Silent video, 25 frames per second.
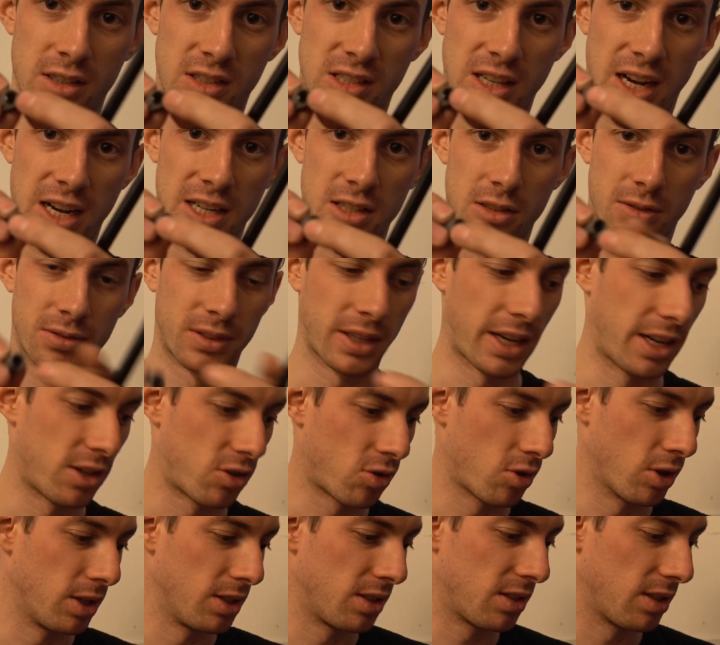size of the
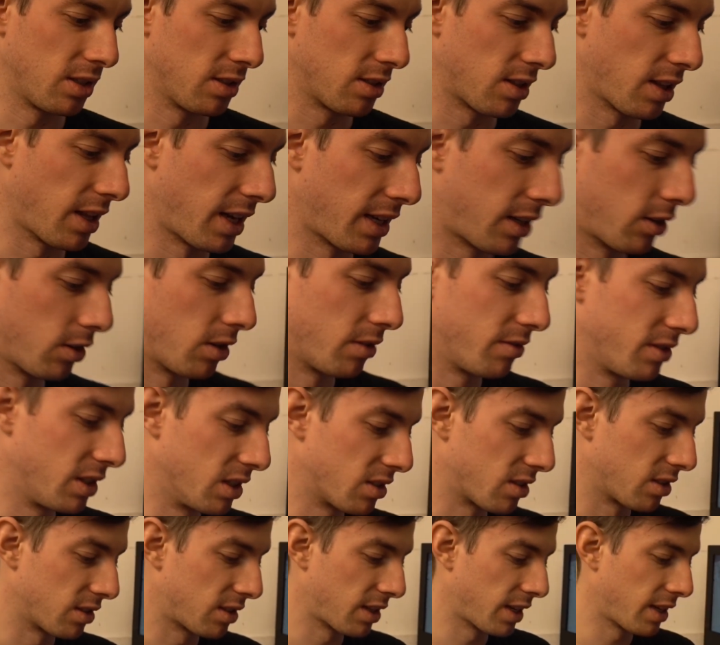entrance is like on a V
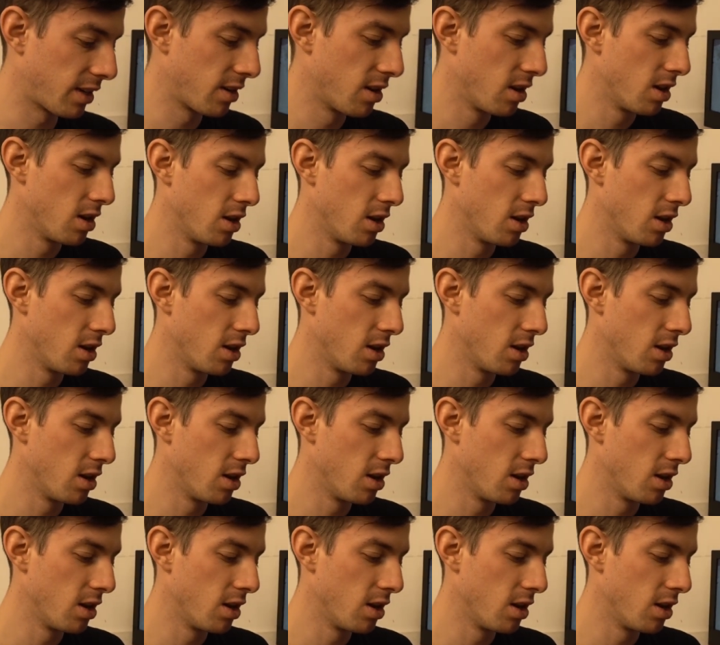S R ten.